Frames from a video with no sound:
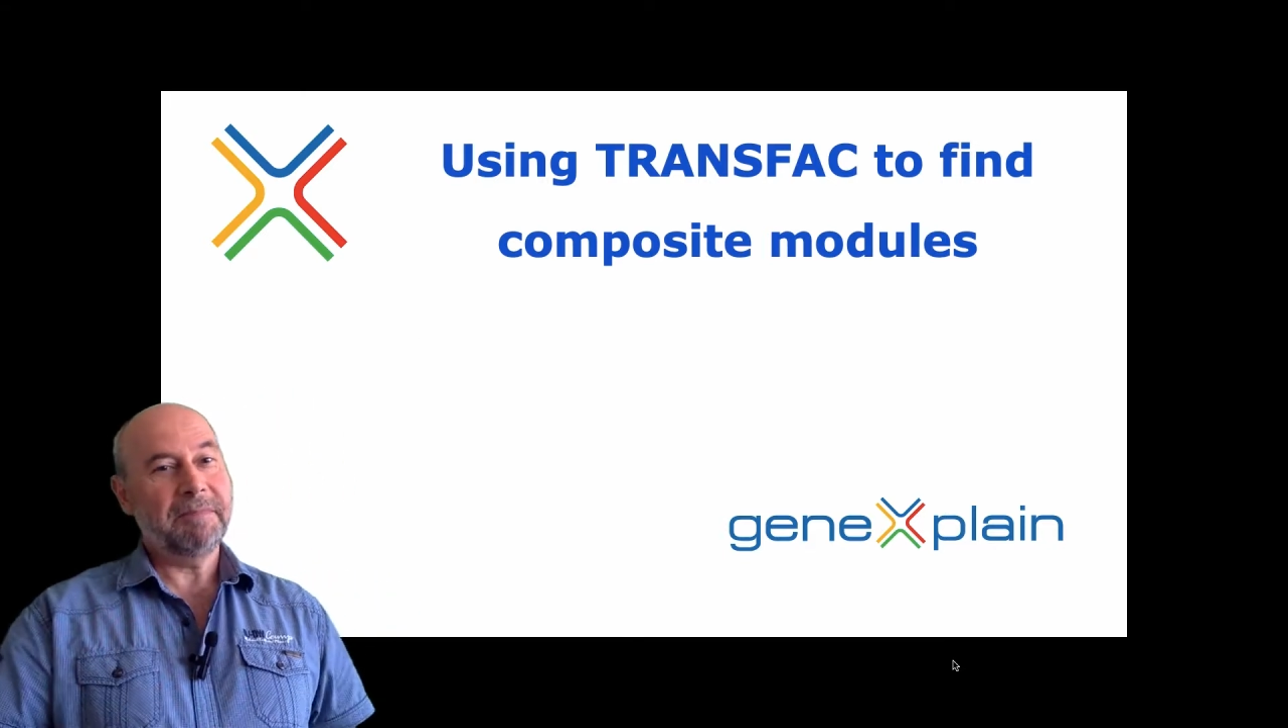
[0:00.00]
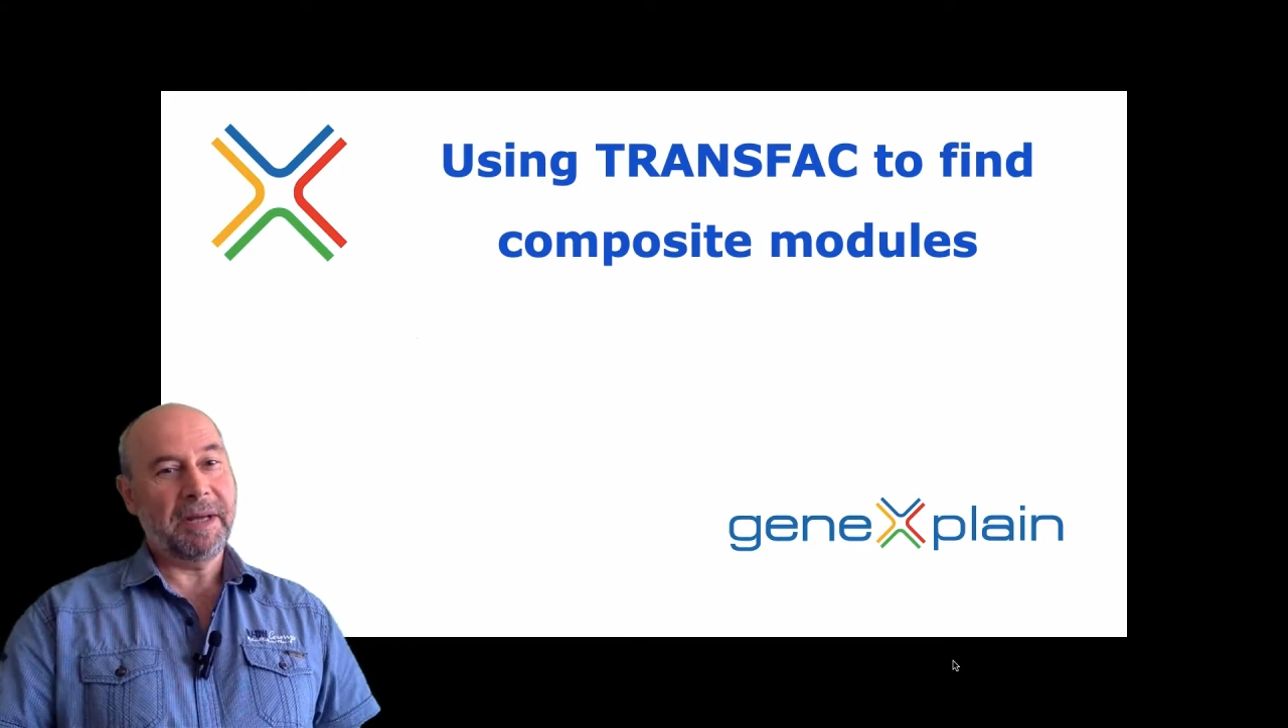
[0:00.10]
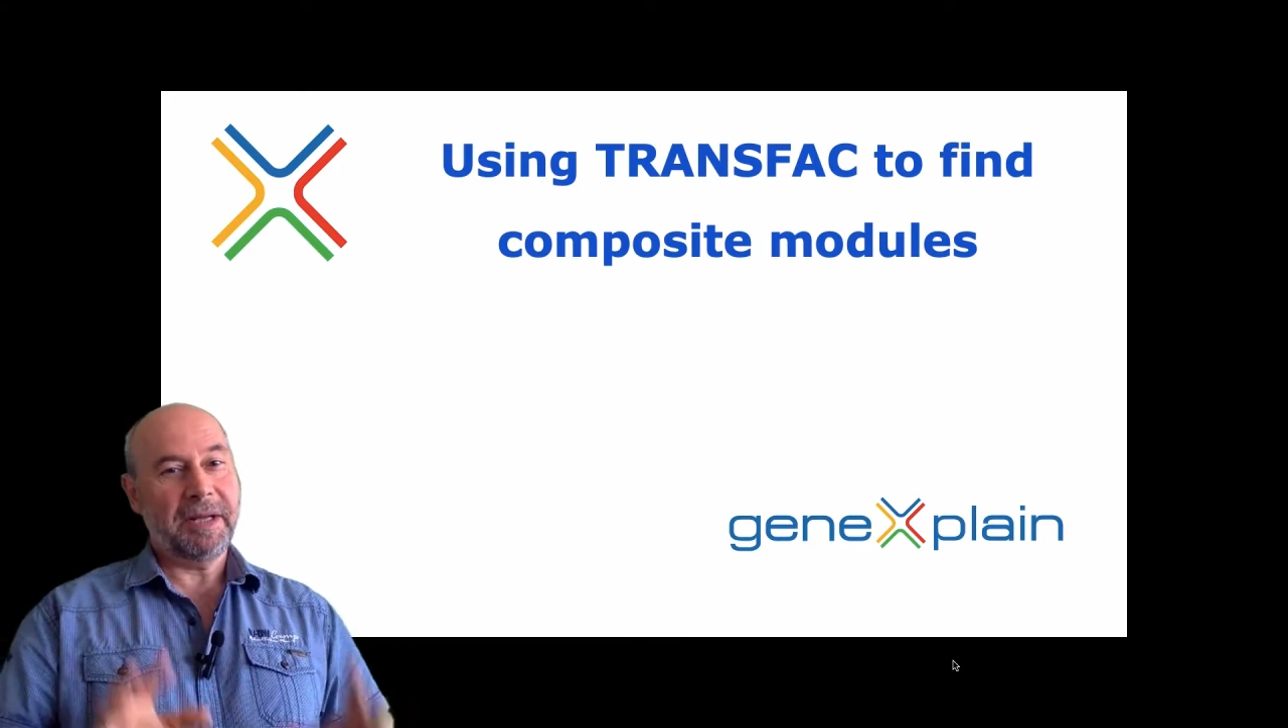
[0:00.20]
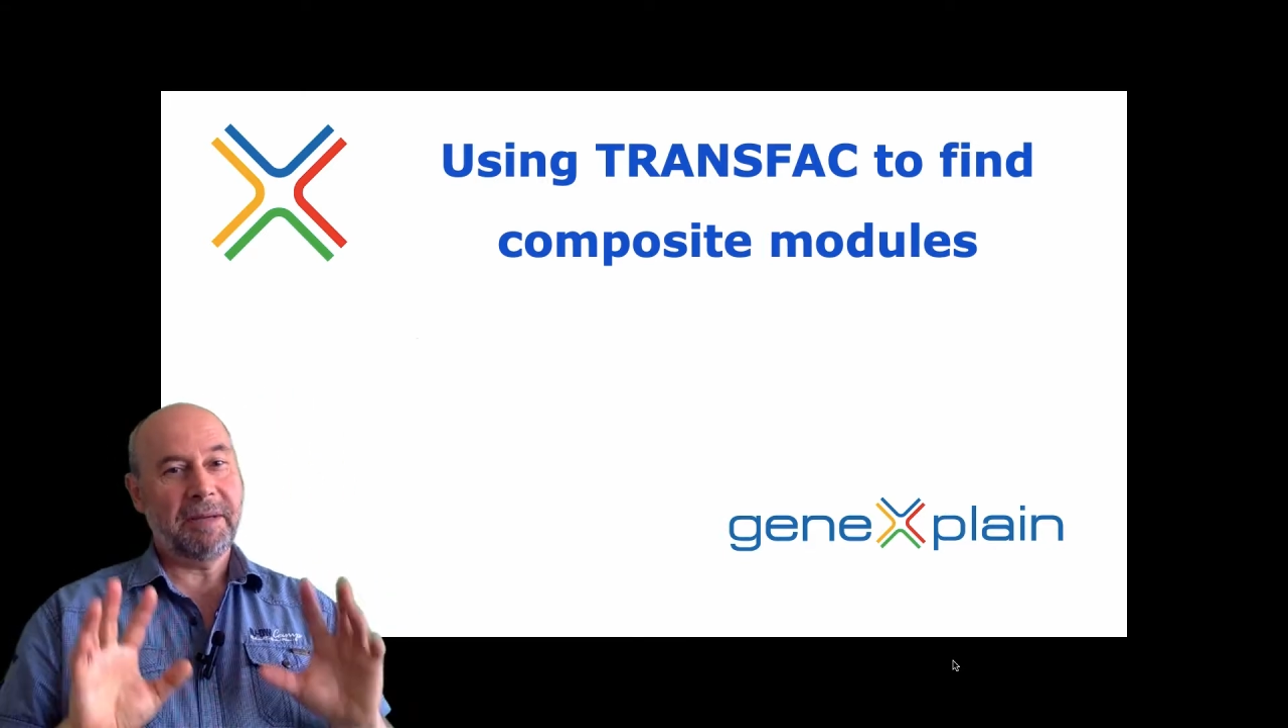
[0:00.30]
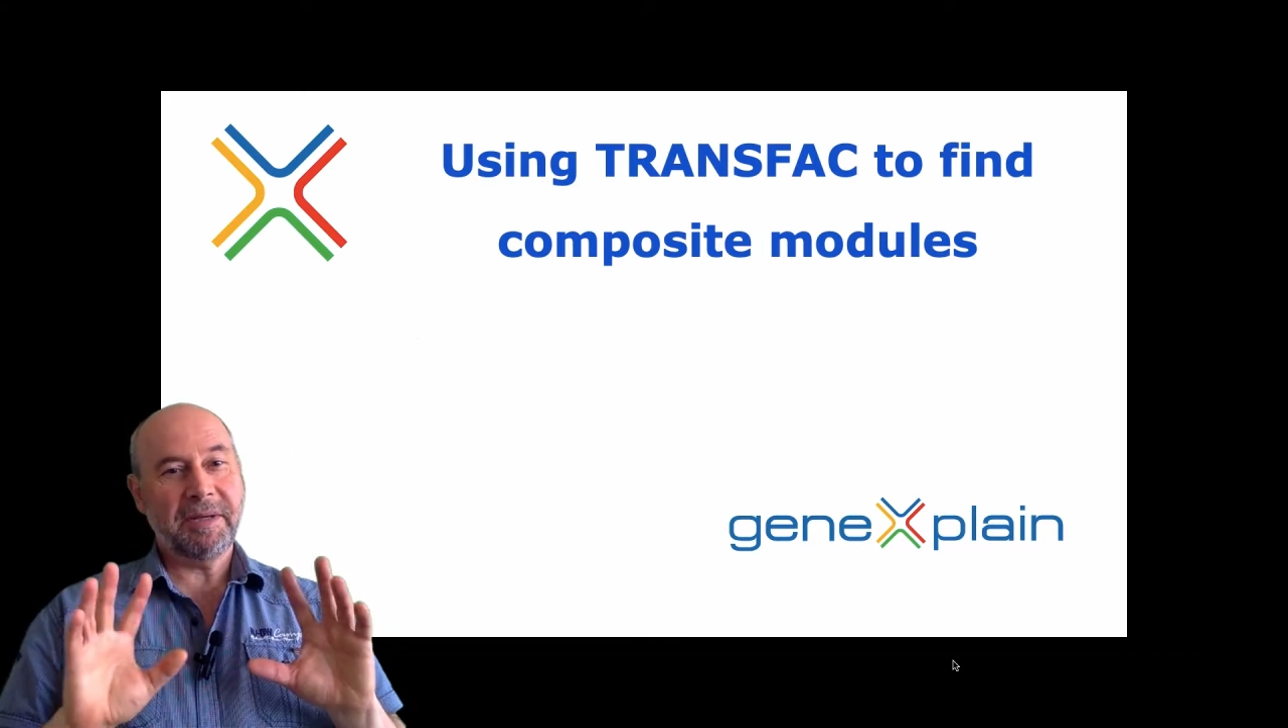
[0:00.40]

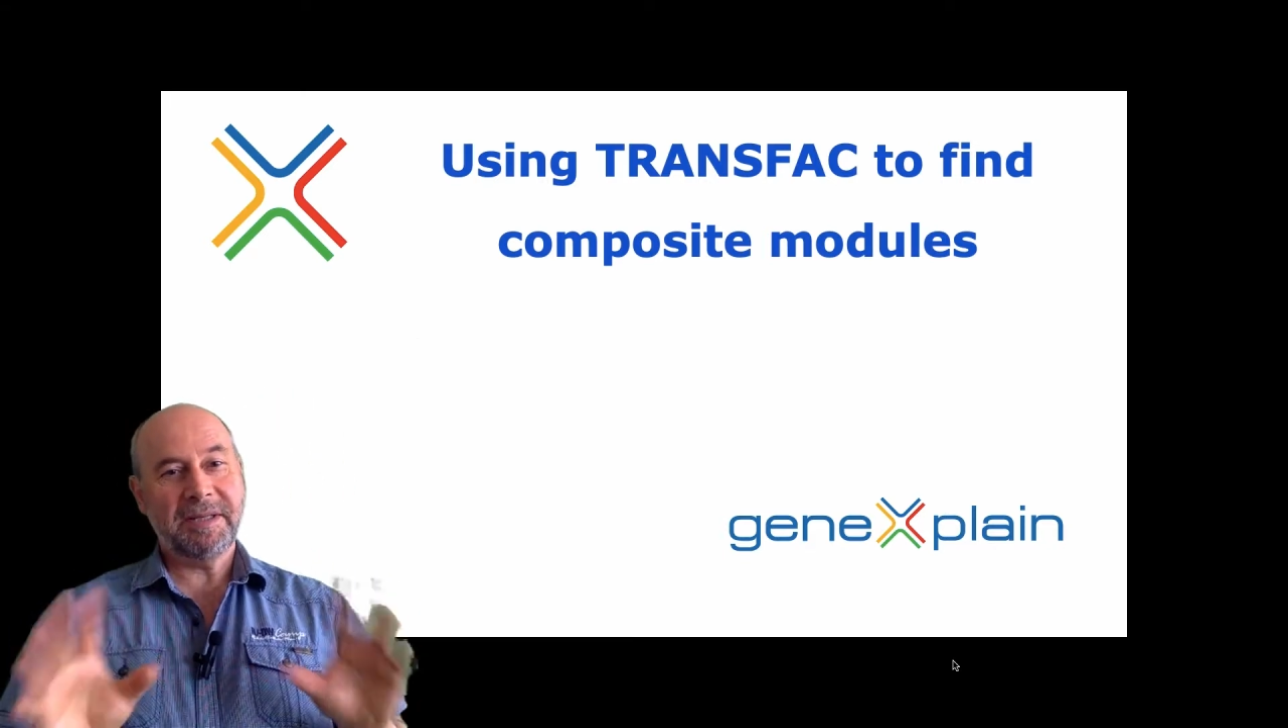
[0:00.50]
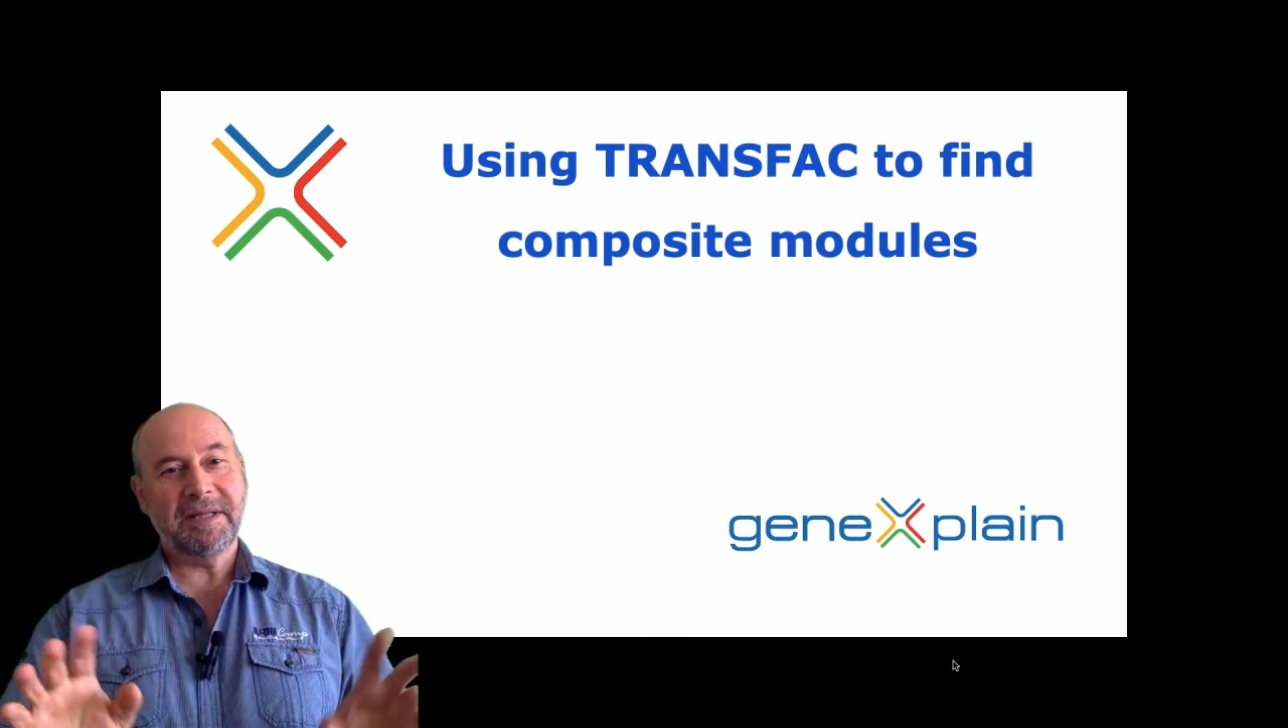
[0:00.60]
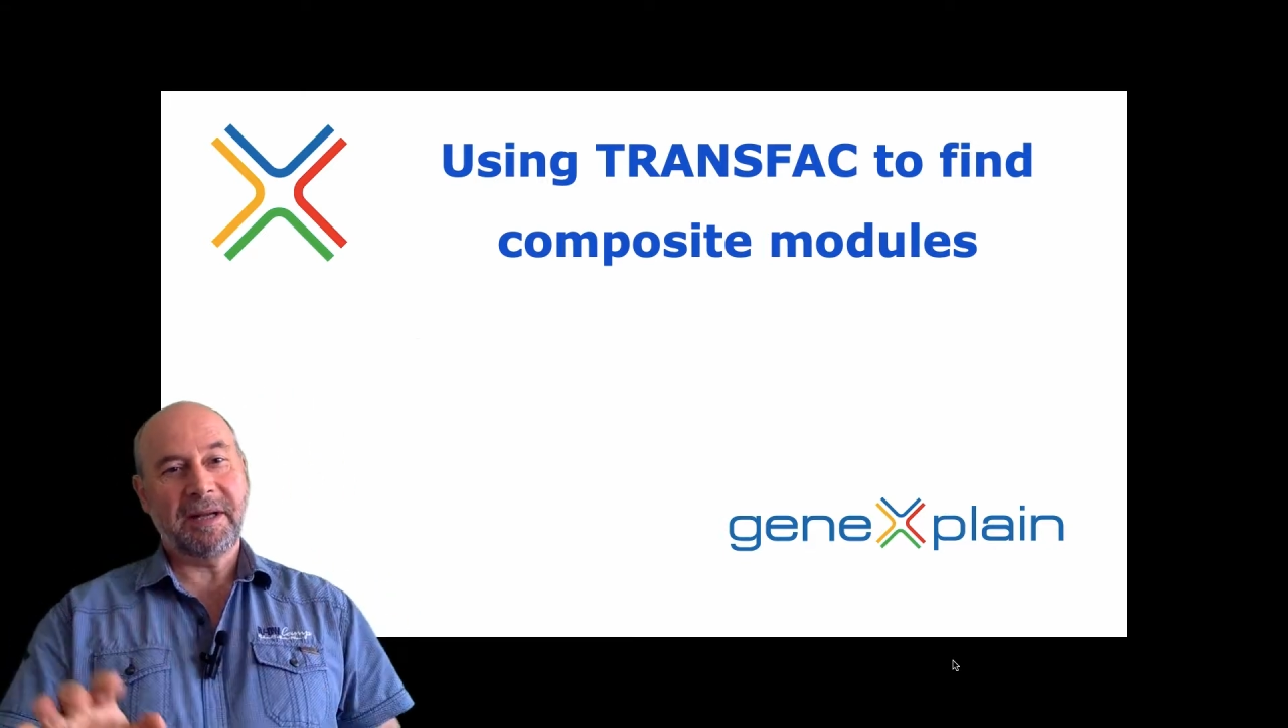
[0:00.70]
my name is